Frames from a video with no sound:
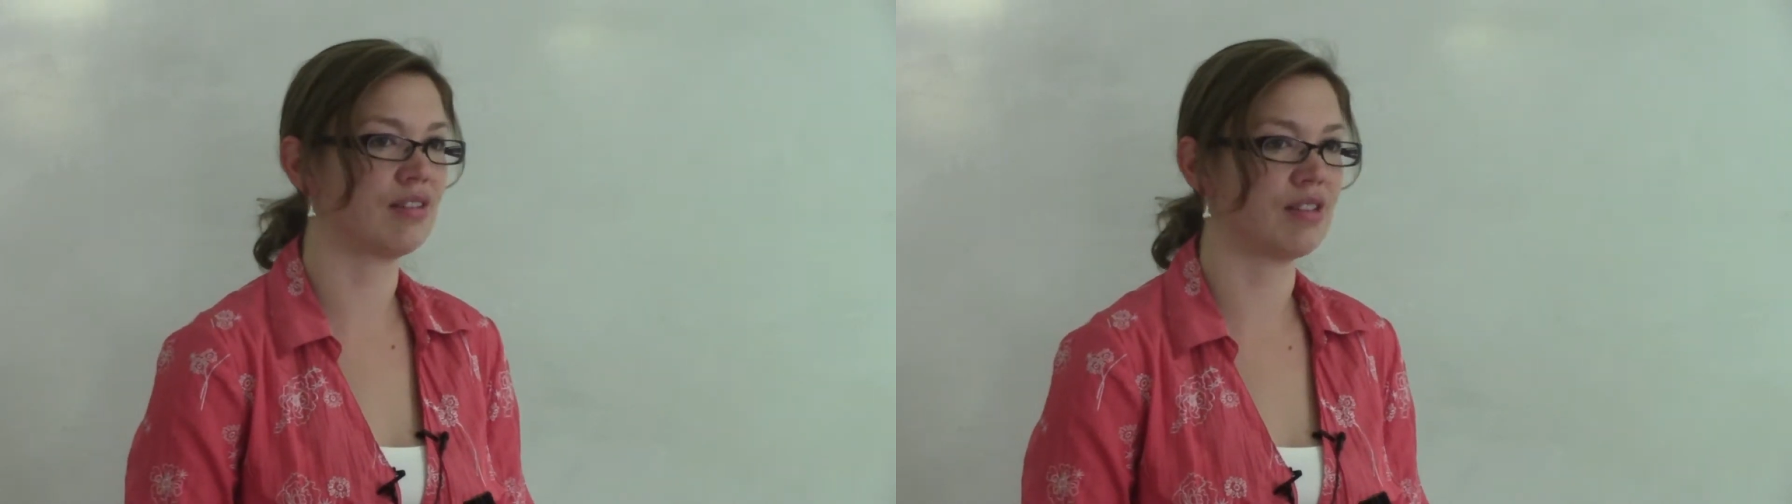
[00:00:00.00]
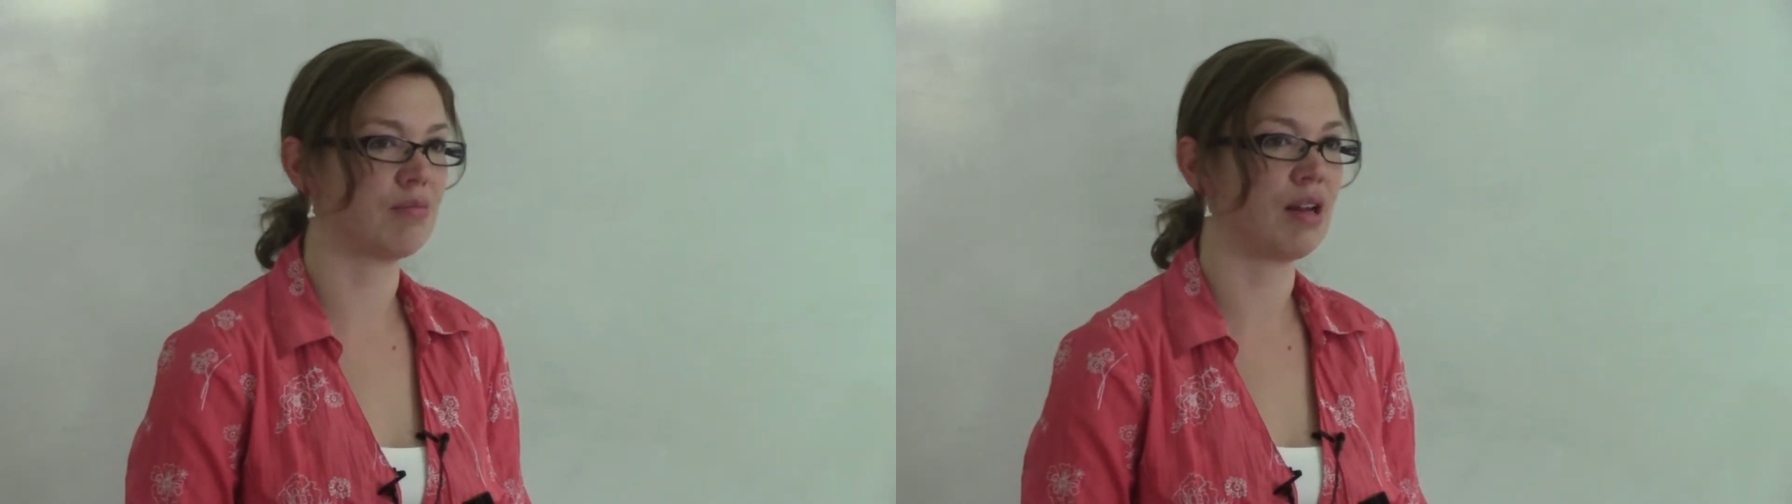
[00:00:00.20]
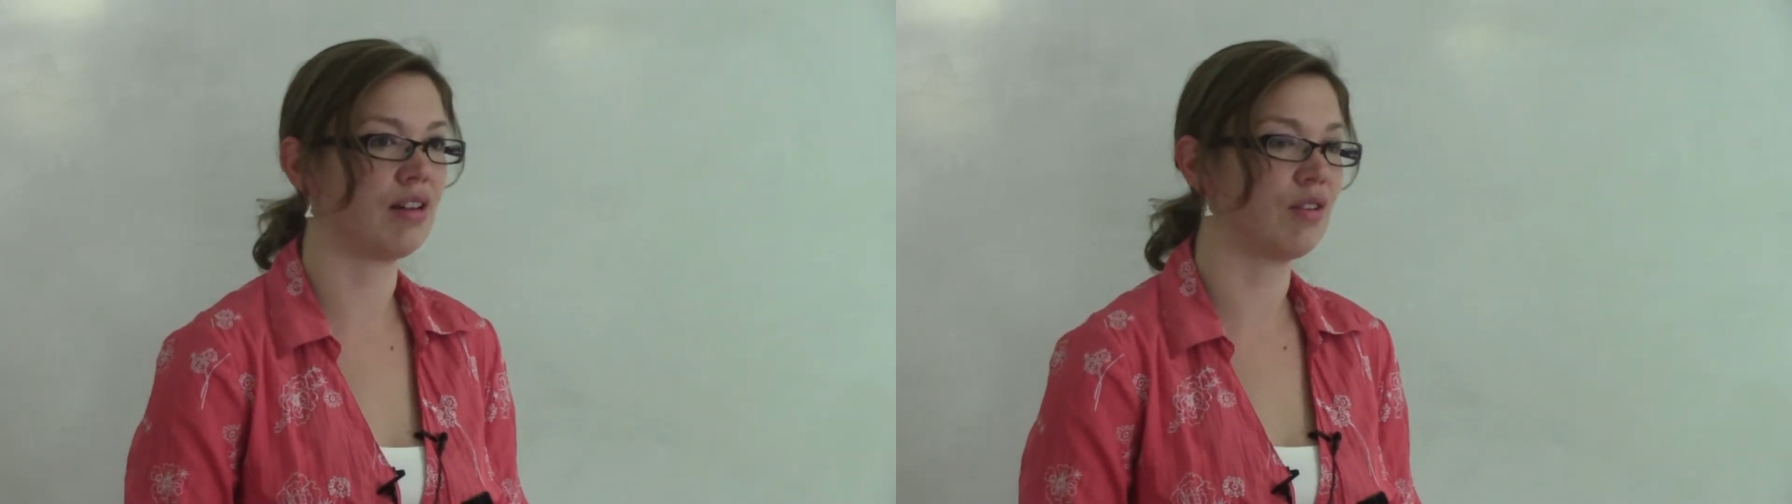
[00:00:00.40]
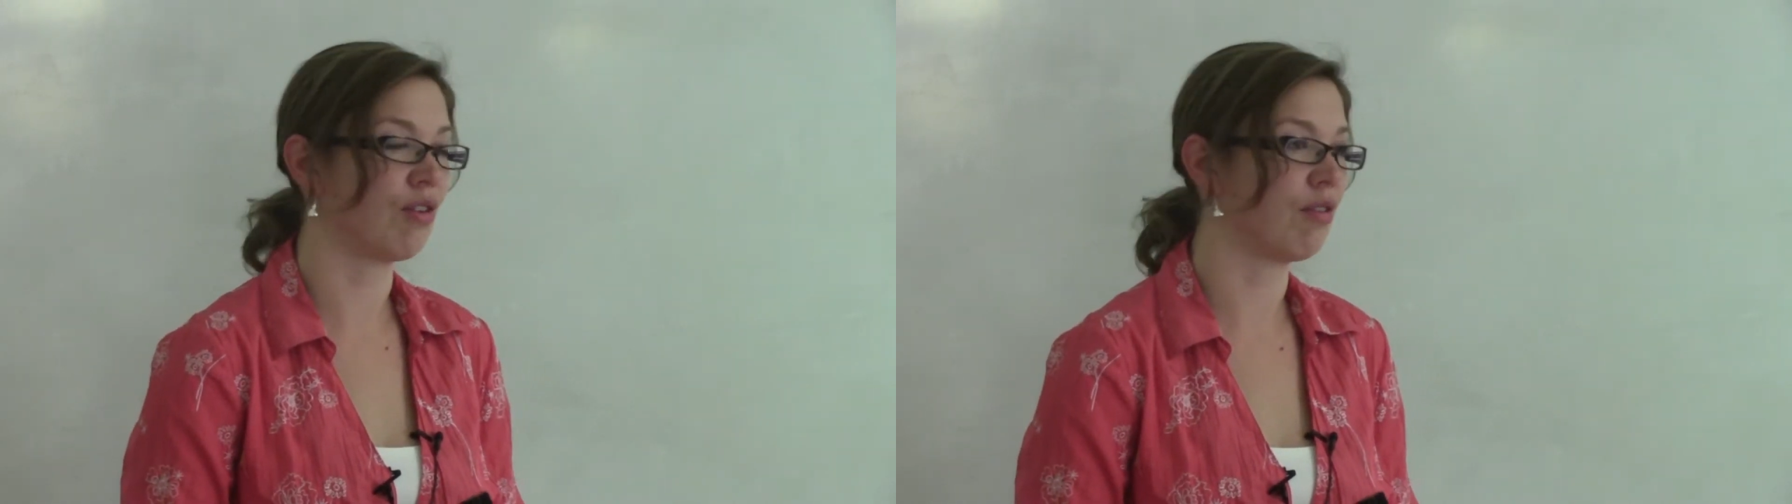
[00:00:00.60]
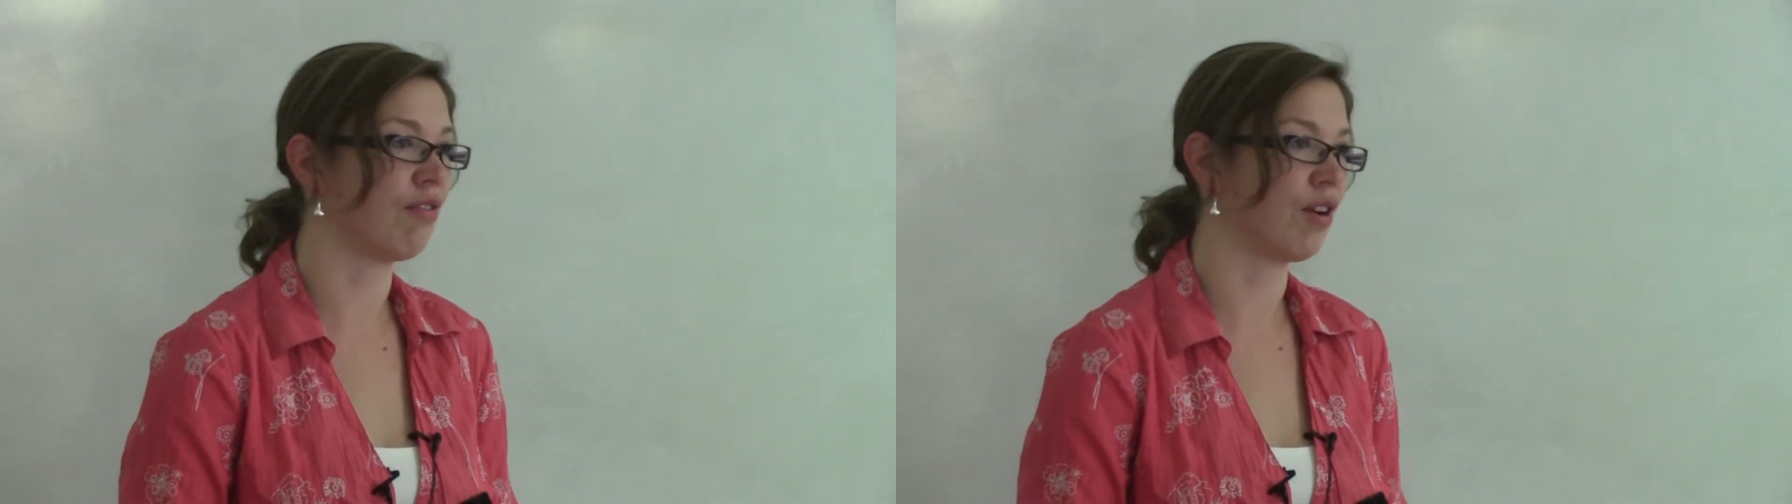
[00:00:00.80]
suspended
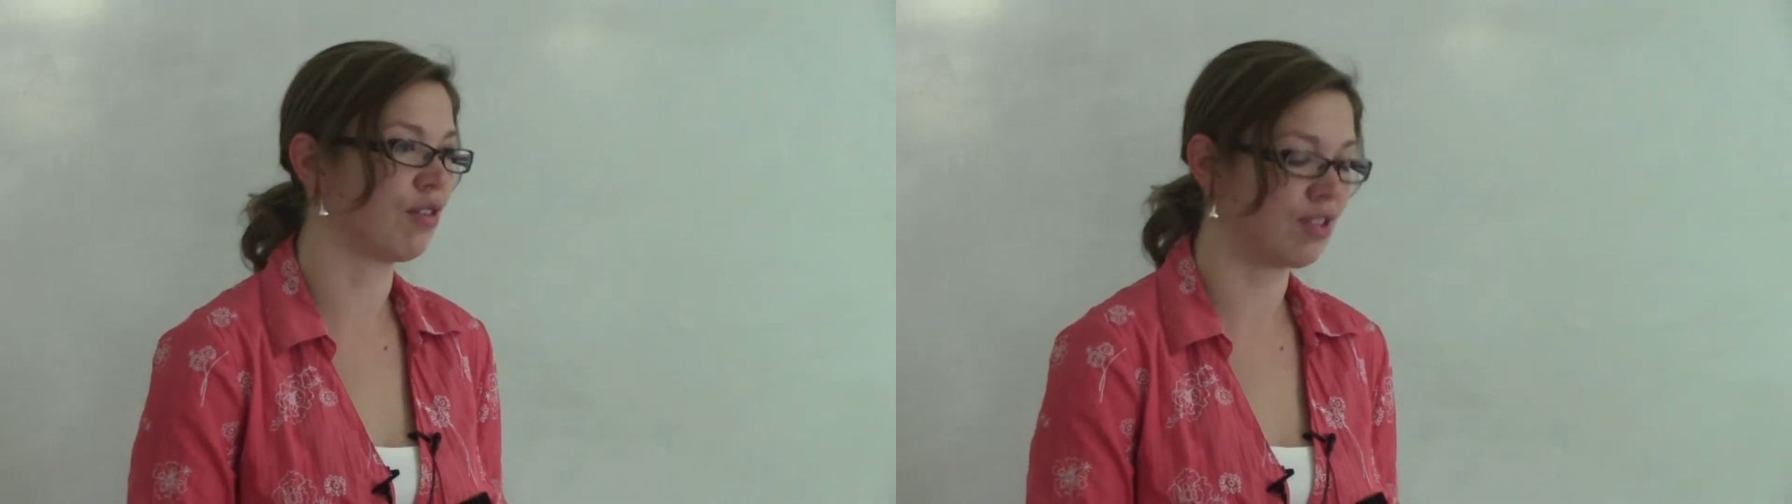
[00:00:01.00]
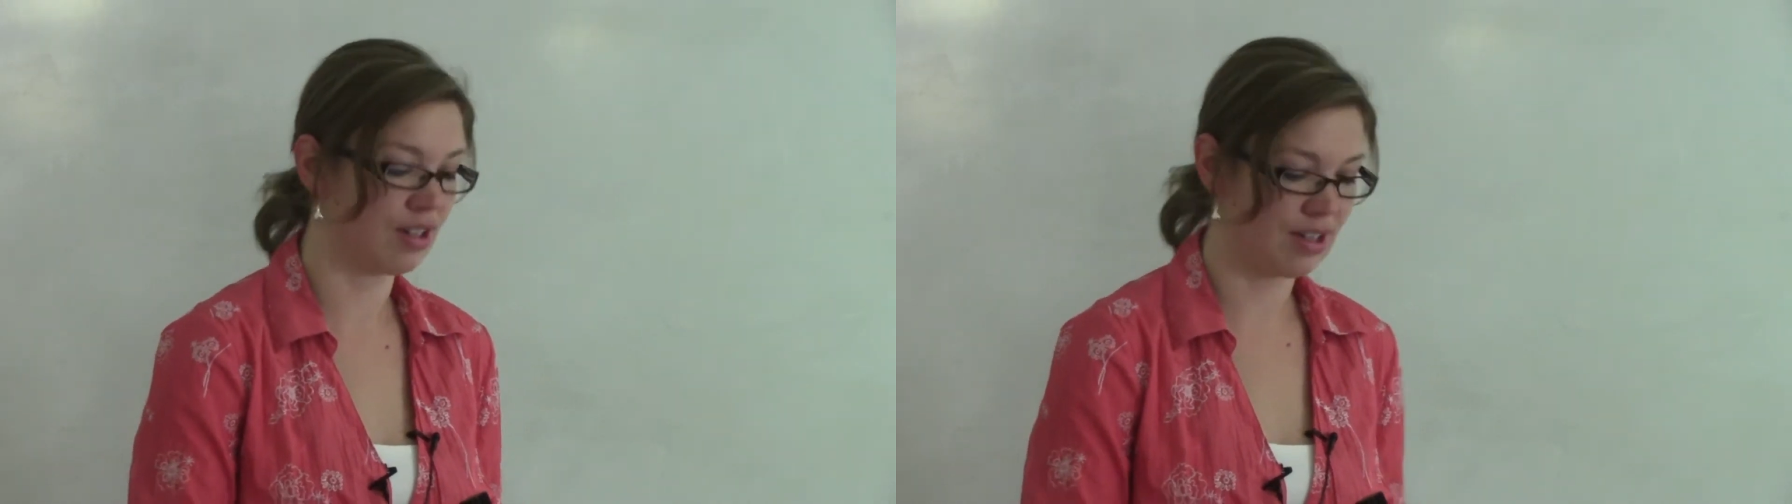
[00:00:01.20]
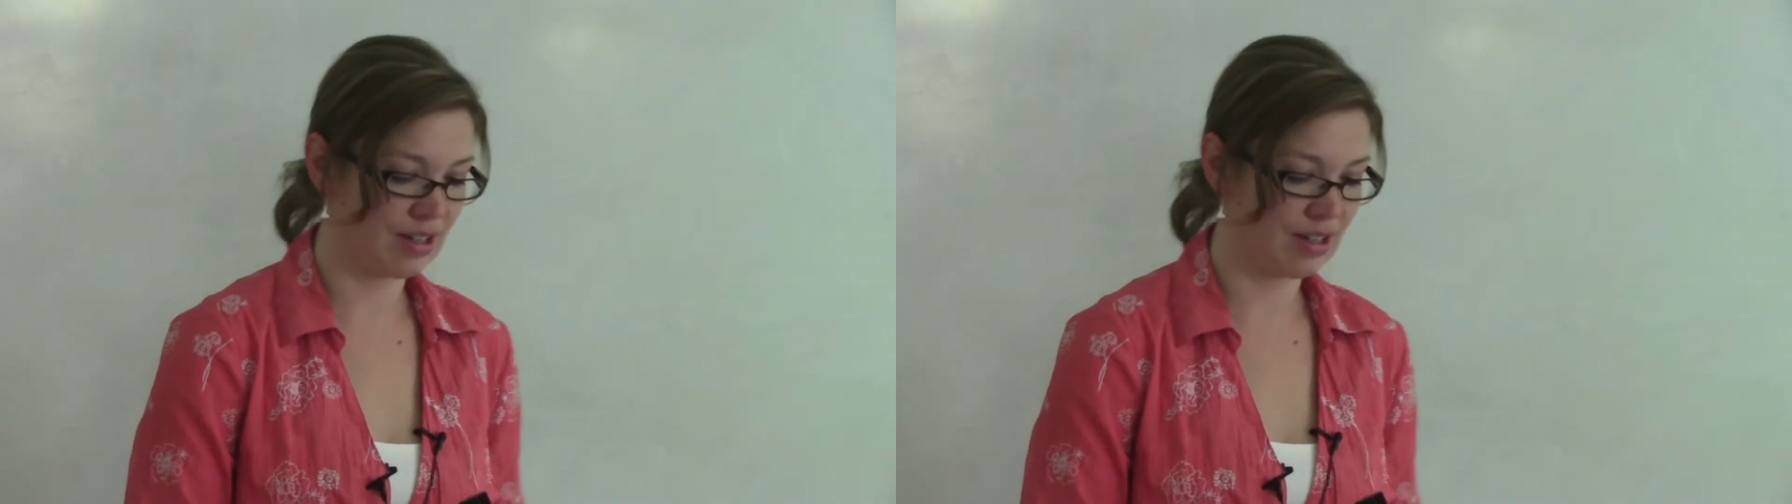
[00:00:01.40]
or revoked.